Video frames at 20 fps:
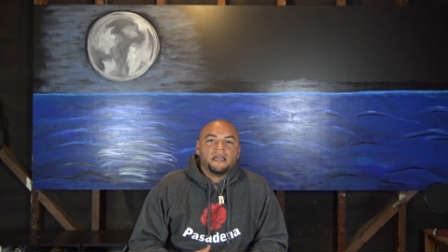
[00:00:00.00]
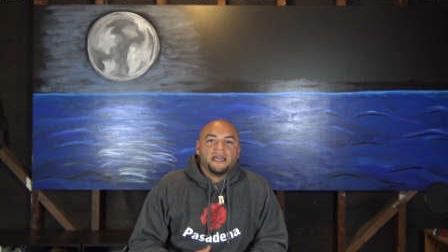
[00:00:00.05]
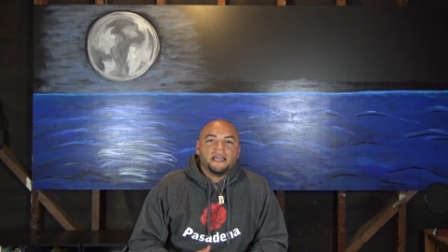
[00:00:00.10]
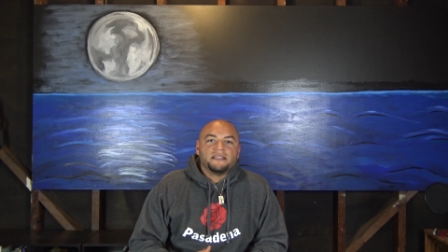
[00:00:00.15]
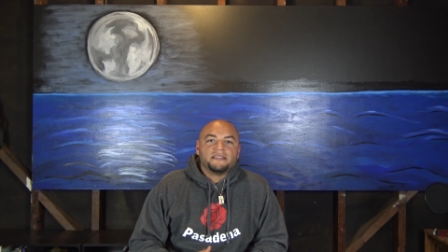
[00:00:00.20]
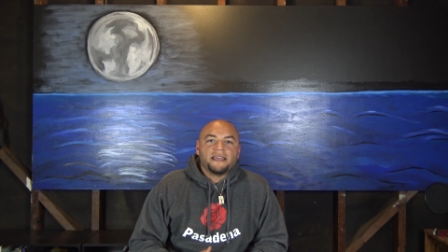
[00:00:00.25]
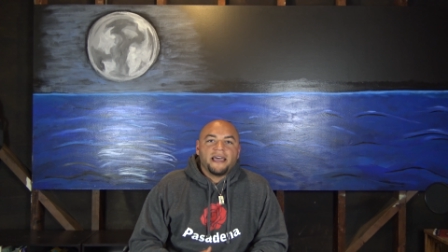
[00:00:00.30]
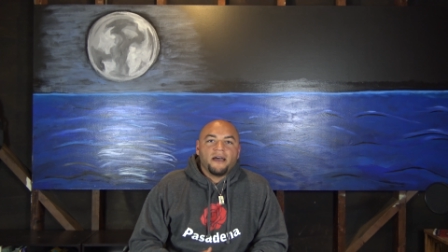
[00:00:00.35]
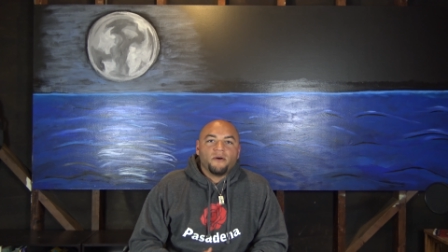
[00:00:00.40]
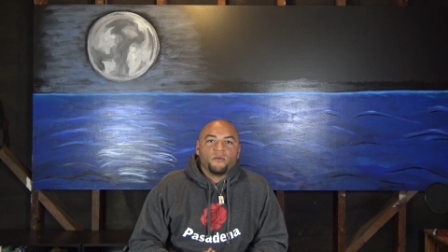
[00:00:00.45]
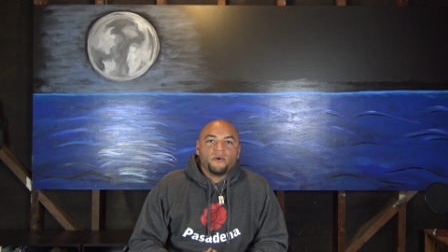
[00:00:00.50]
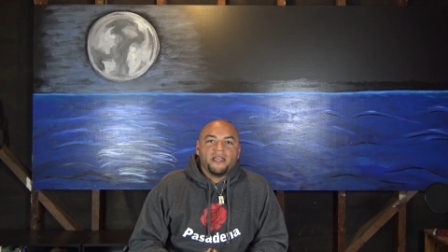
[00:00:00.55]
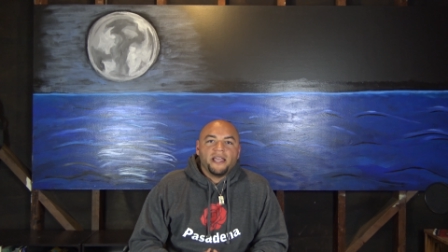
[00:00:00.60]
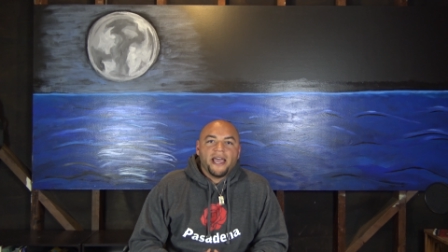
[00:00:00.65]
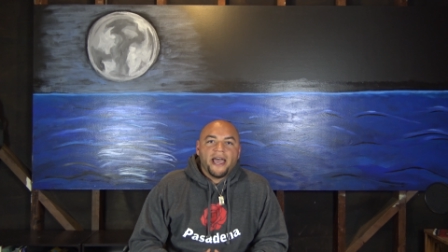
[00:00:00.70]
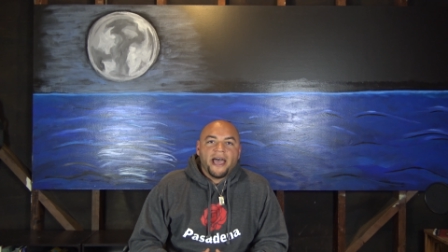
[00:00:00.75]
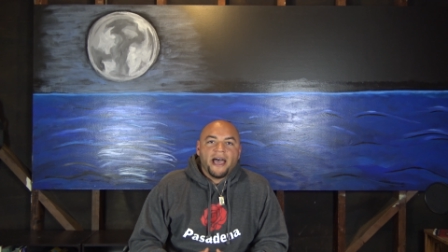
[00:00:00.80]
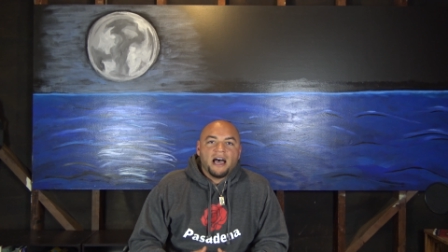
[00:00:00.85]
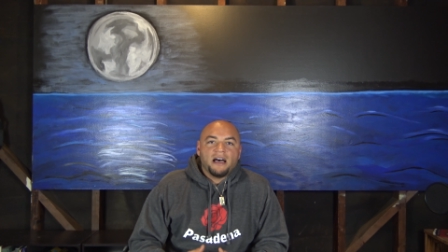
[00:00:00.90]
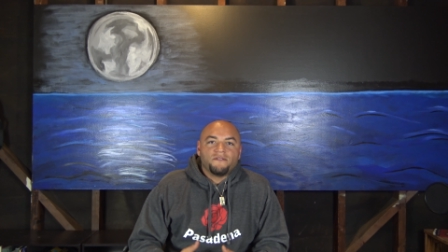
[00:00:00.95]
is that we
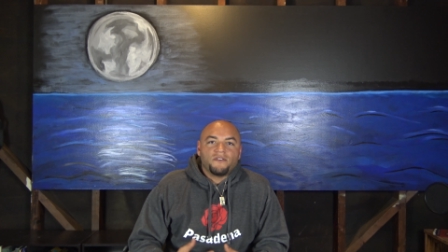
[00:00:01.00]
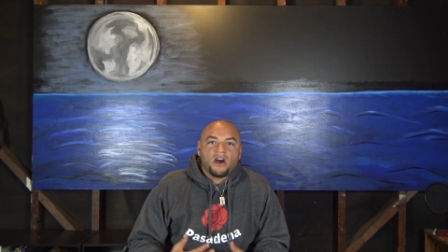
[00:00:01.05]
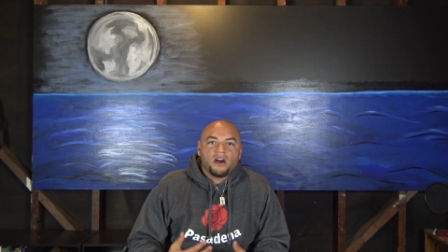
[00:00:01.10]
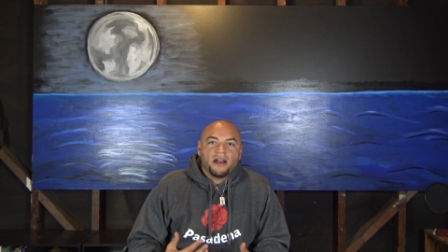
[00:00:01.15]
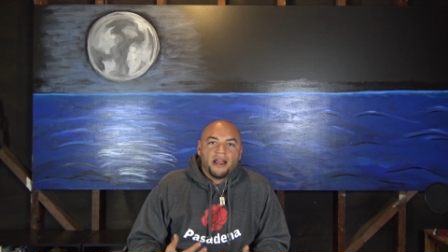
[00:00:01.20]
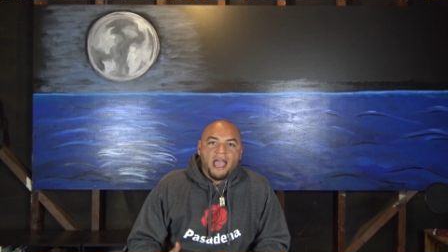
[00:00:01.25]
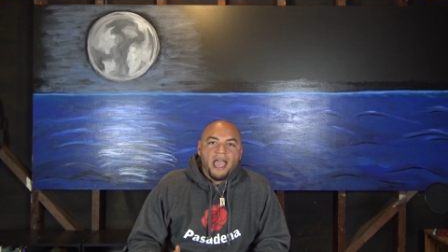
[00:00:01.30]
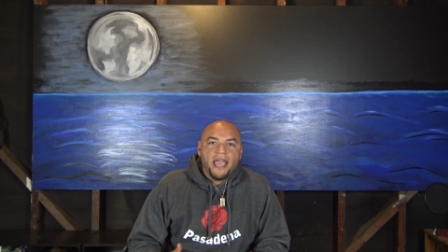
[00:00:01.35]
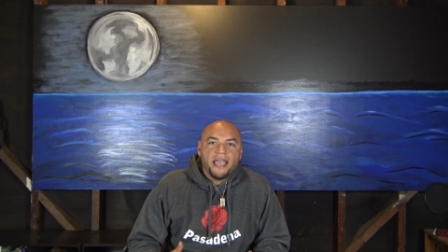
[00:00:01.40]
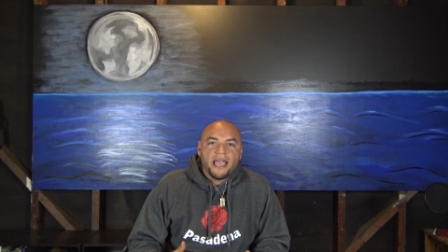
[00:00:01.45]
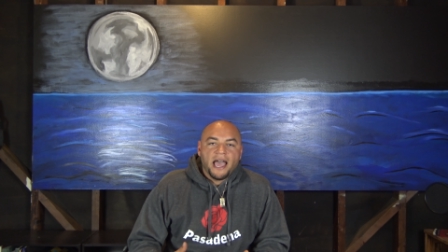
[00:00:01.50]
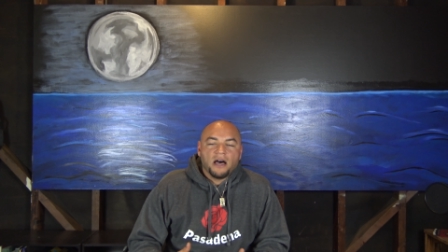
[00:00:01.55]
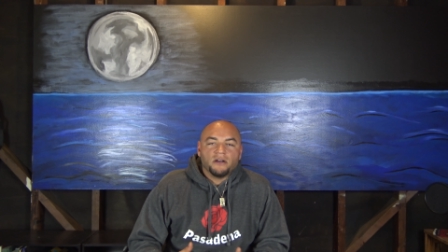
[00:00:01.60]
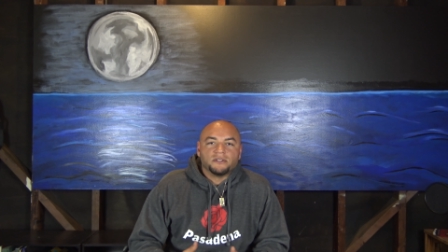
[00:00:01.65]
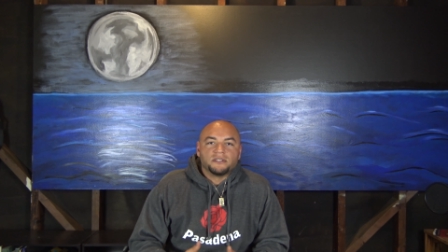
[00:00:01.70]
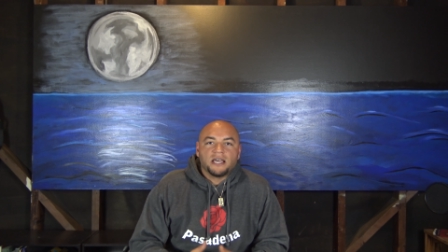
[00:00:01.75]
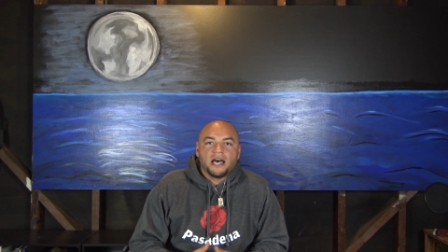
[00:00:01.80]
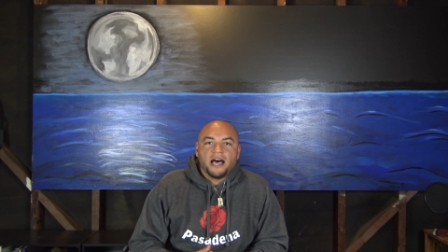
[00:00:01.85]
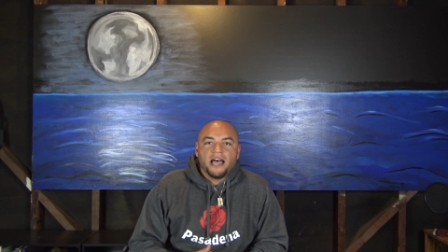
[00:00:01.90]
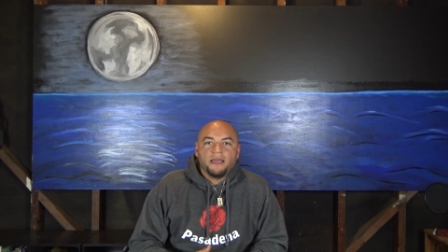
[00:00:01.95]
have our
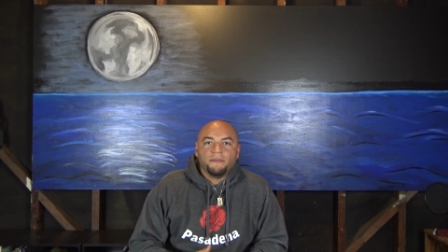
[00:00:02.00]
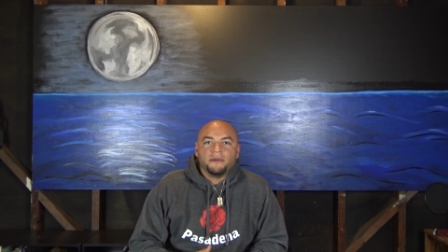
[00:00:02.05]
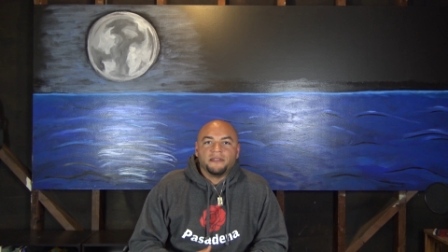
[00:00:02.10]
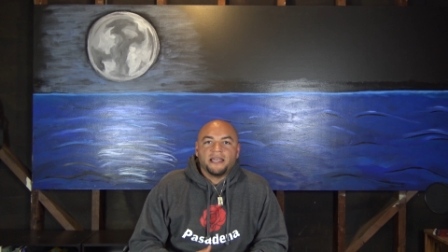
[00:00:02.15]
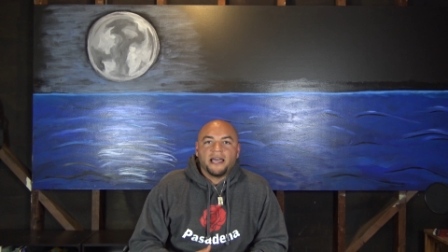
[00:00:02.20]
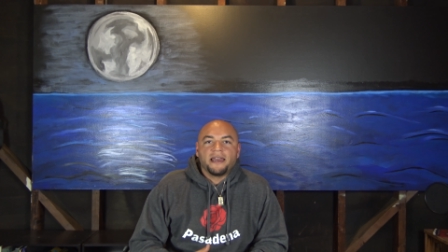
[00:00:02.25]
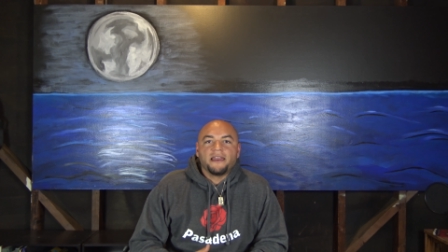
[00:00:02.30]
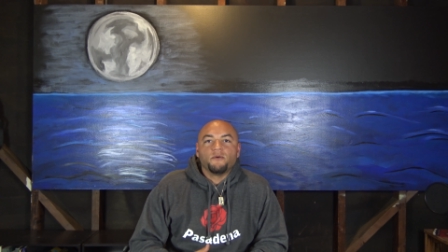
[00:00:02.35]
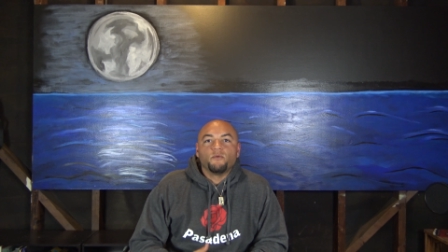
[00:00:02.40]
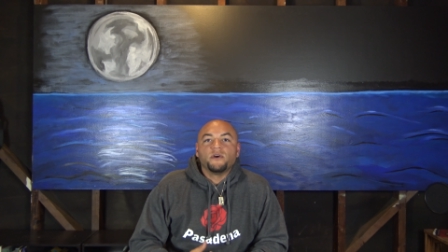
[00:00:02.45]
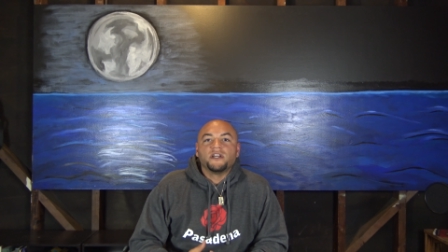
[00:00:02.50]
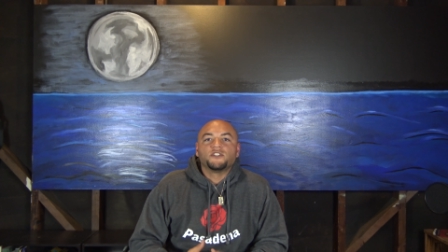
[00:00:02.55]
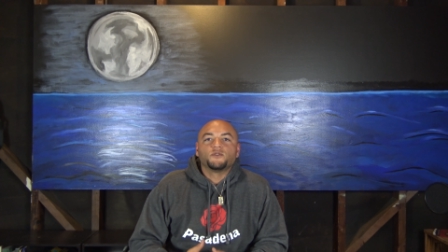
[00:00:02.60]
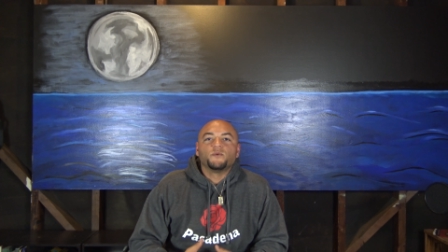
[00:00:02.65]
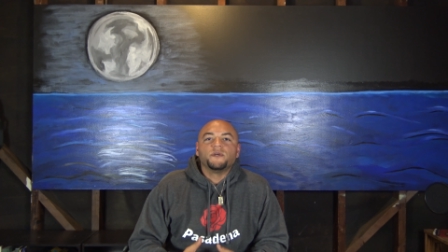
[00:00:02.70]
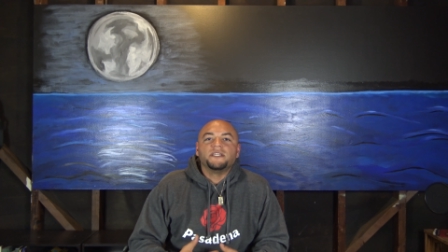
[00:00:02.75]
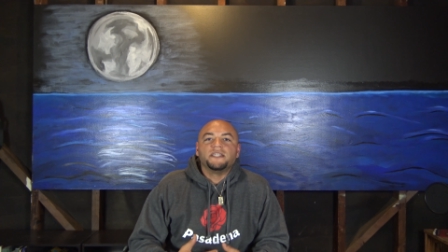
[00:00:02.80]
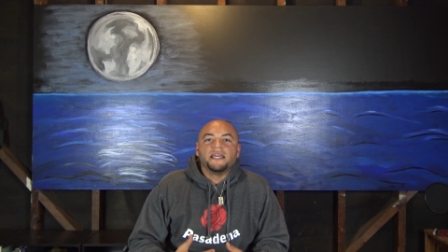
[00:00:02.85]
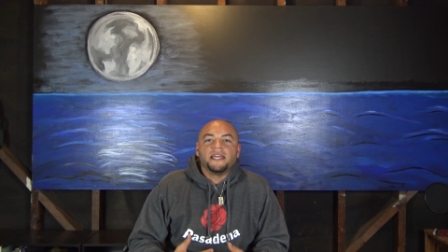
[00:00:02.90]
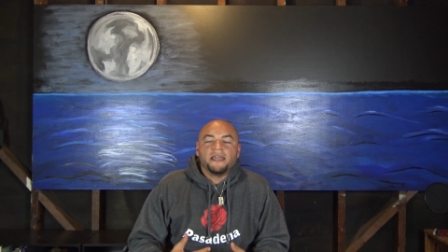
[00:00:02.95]
hangout time and that he wished
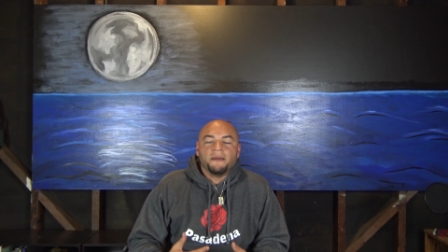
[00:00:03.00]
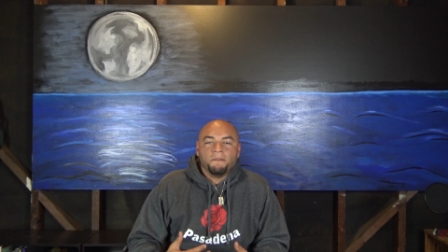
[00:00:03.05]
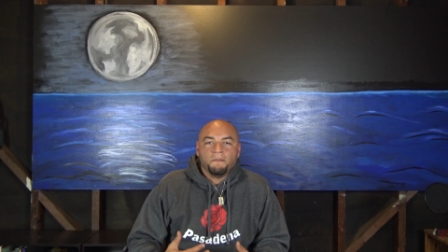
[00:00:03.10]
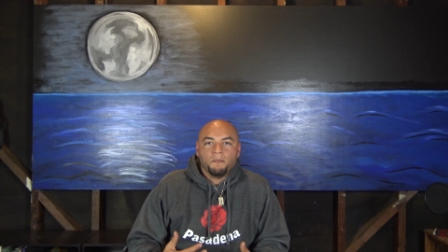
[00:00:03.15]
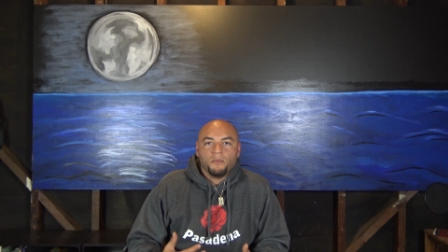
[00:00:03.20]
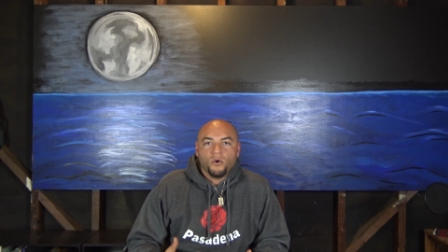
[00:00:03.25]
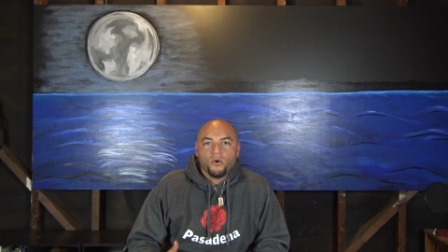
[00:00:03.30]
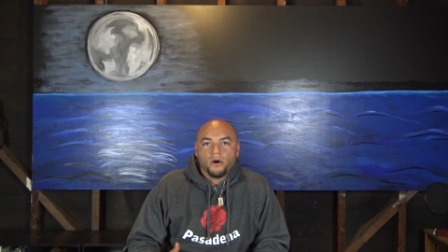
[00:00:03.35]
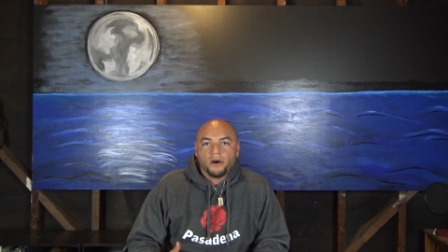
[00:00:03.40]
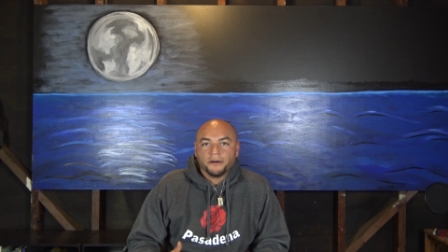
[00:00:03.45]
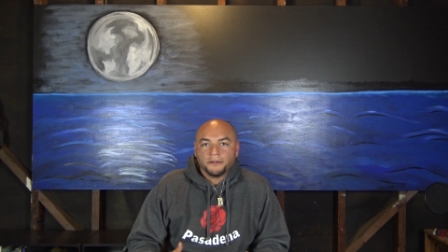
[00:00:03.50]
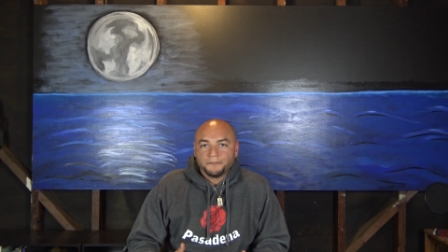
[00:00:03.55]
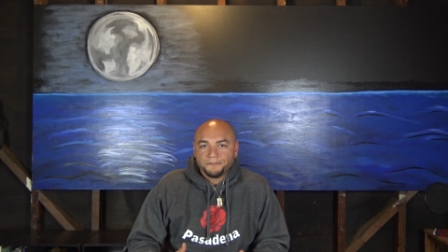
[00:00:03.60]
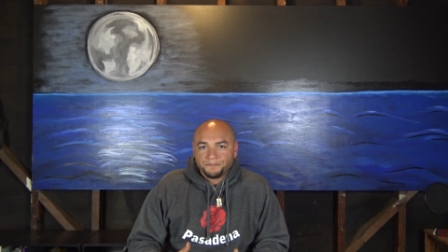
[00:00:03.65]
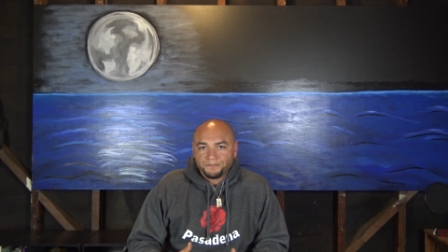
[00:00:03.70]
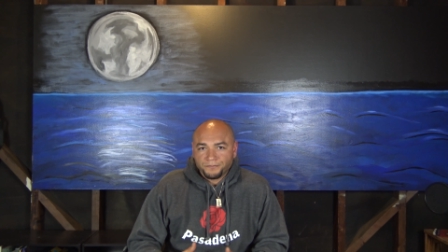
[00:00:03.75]
we did it more.